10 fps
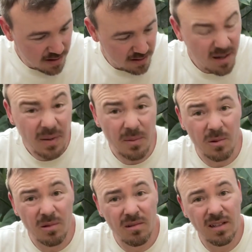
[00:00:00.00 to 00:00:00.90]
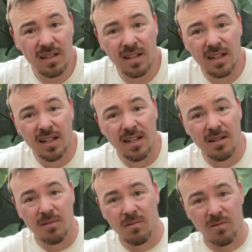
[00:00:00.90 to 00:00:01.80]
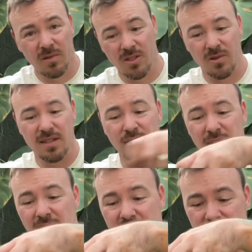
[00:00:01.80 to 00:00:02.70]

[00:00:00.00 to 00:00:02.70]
Some people do it differently.